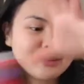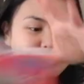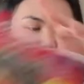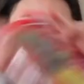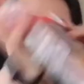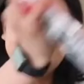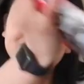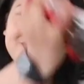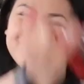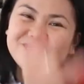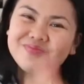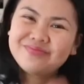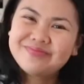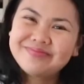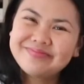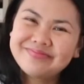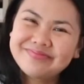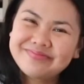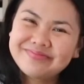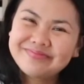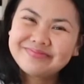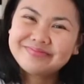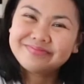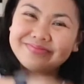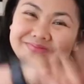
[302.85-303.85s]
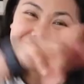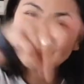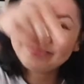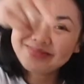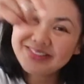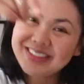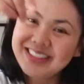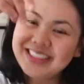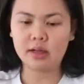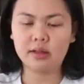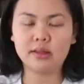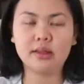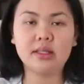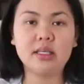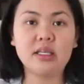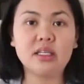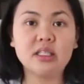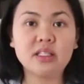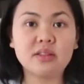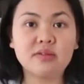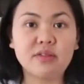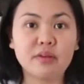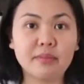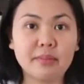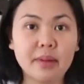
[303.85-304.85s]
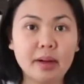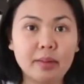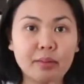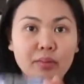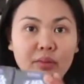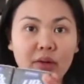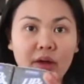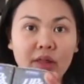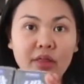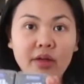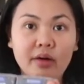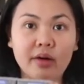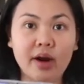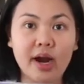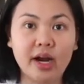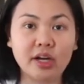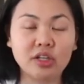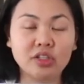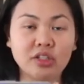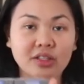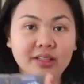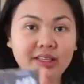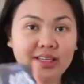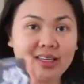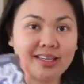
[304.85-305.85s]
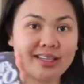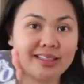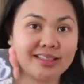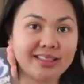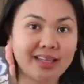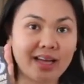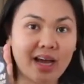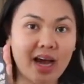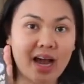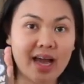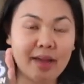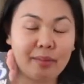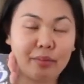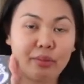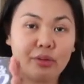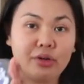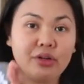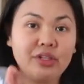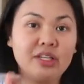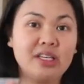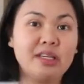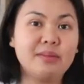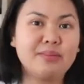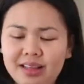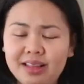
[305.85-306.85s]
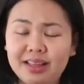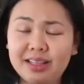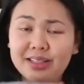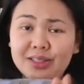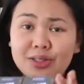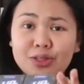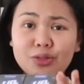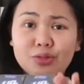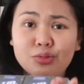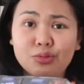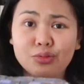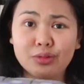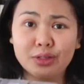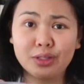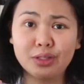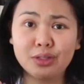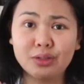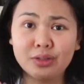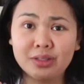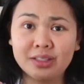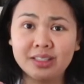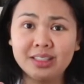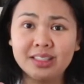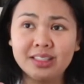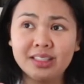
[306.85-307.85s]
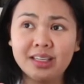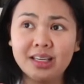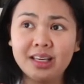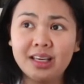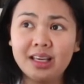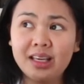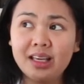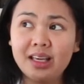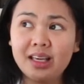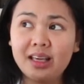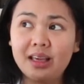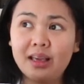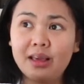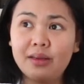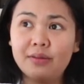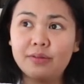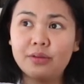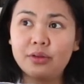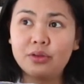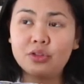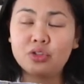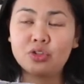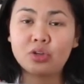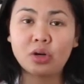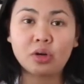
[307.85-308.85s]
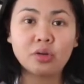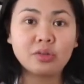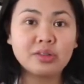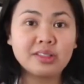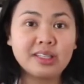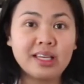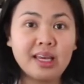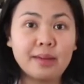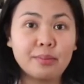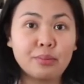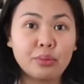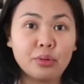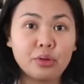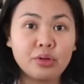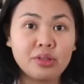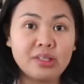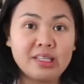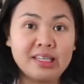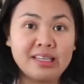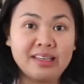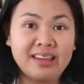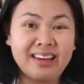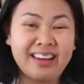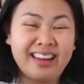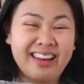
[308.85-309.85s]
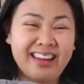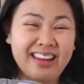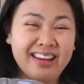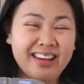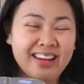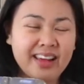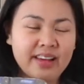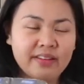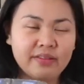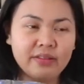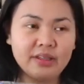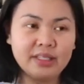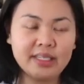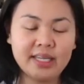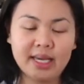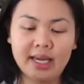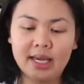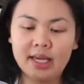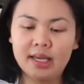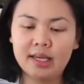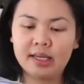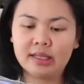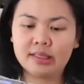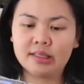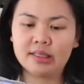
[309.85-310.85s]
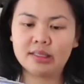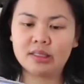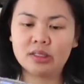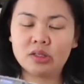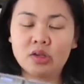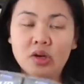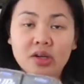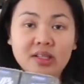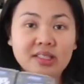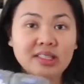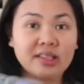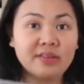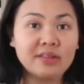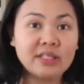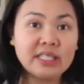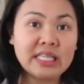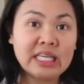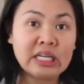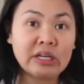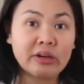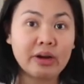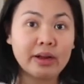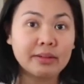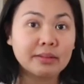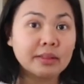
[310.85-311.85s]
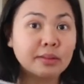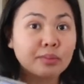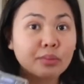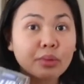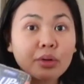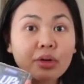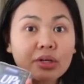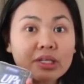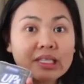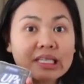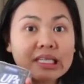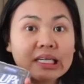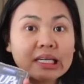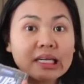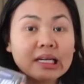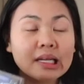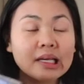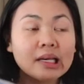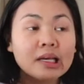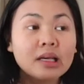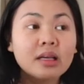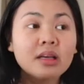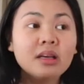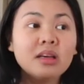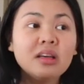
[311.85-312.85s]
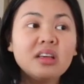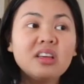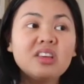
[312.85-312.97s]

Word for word: I got these from my brother actually because they're high in protein. This is really good if you struggle to get protein in every day, because this has got seventeen grams of protein in it.